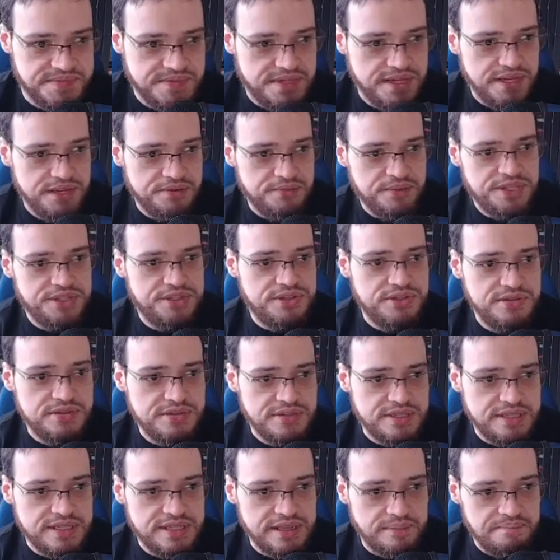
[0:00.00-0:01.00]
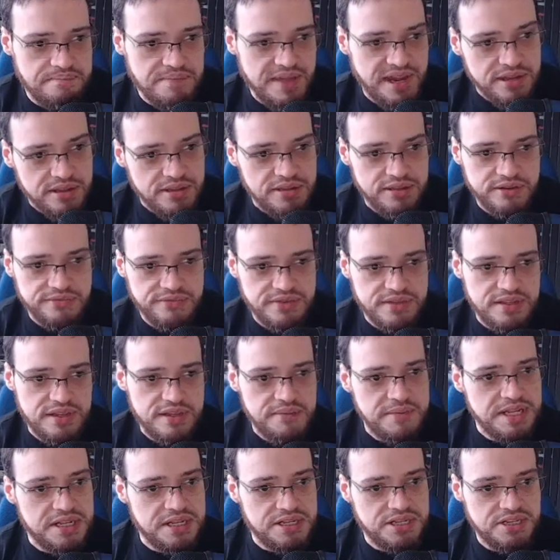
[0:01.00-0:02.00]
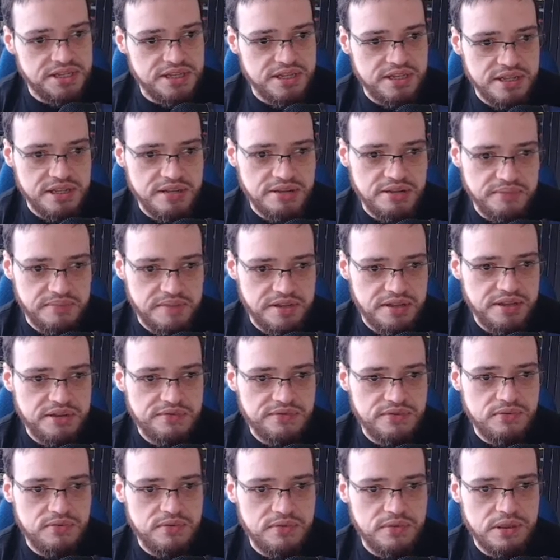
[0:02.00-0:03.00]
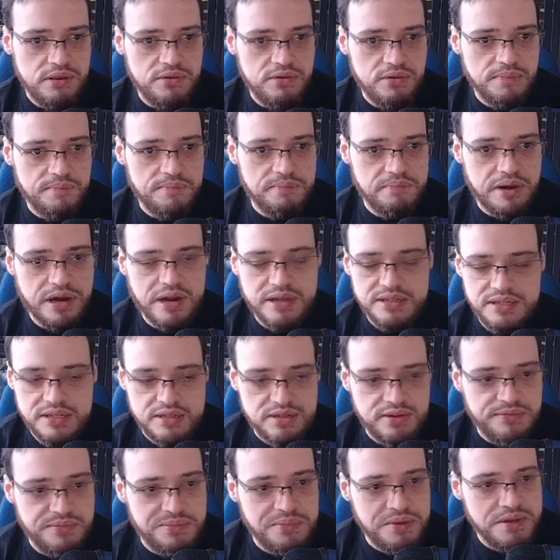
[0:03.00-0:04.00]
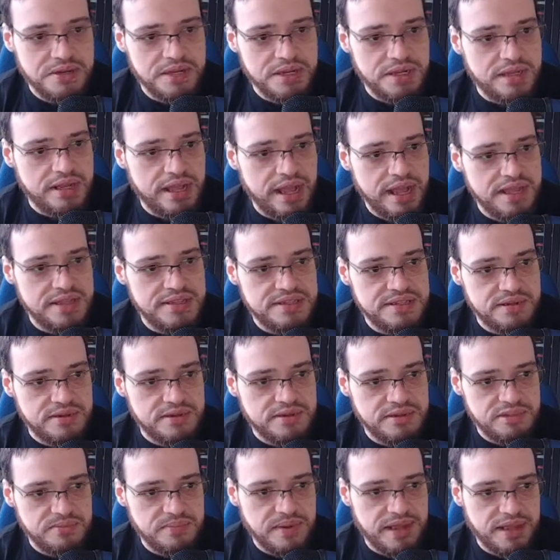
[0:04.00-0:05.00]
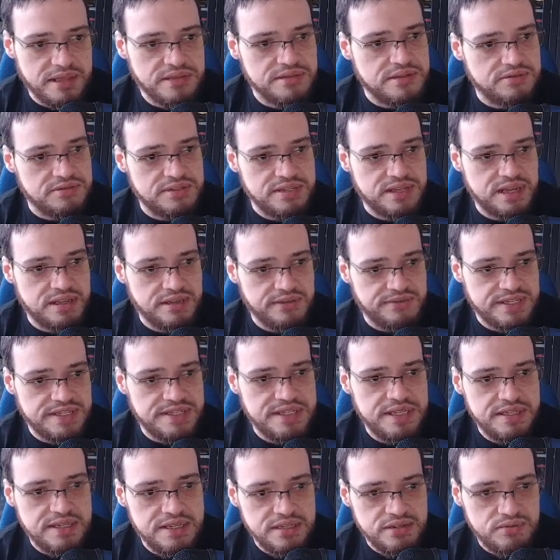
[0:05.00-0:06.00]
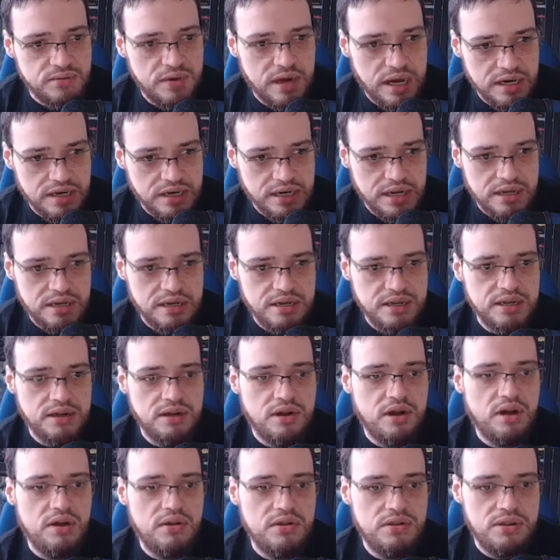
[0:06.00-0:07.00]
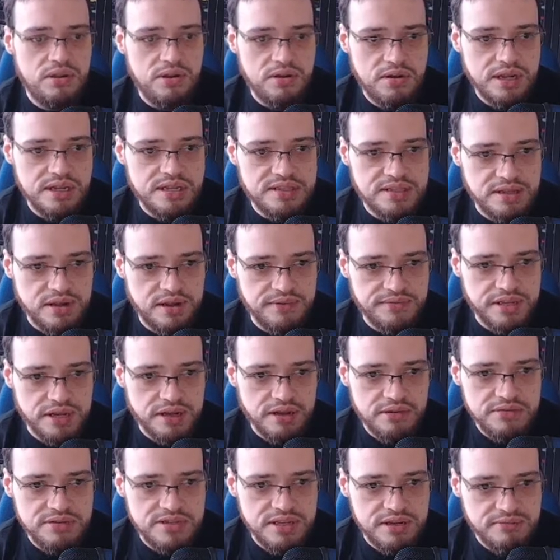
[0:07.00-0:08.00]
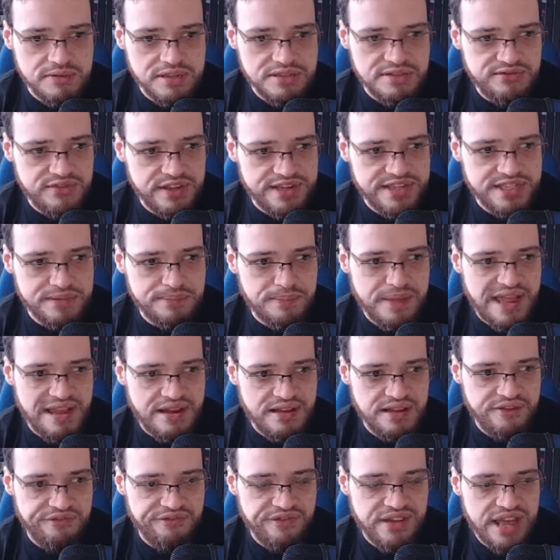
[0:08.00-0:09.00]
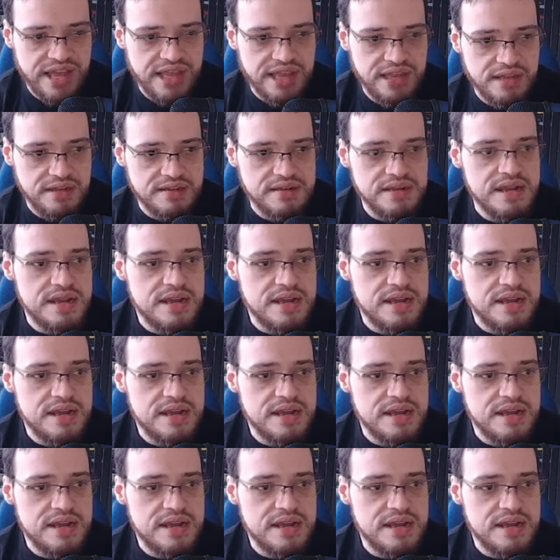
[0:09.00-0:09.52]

It was used as a method of intimidation akin to medieval Europe practice of putting heads on spikes outside of a city to warn any onlookers of the consequence faced by defying